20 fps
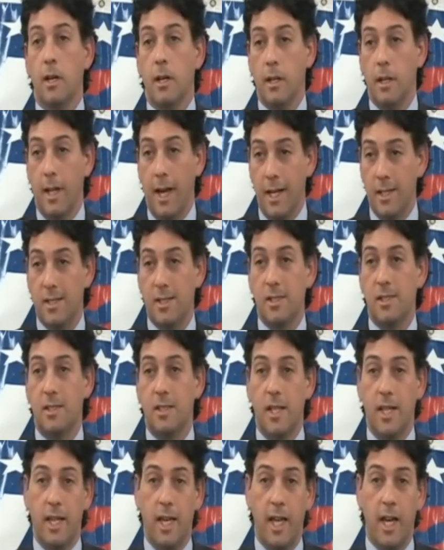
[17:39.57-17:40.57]

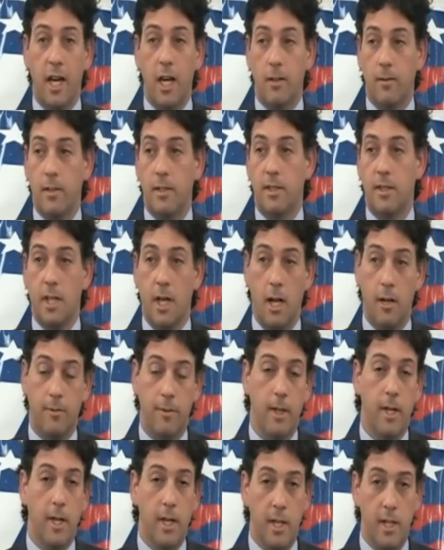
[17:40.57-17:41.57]
Licensing, in and of itself,